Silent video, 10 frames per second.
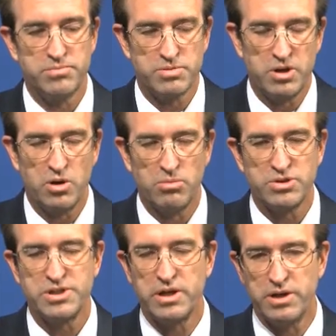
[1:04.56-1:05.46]
spent
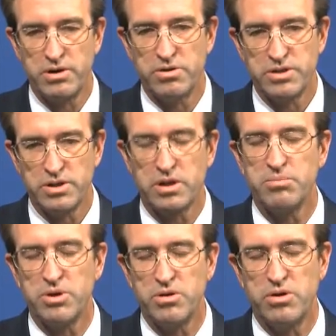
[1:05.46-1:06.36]
almost 10 years in the
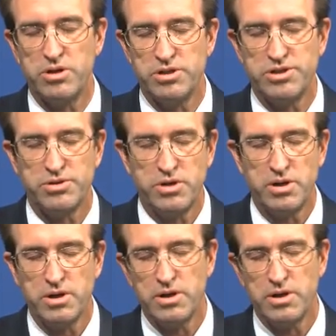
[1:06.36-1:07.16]
computer industry,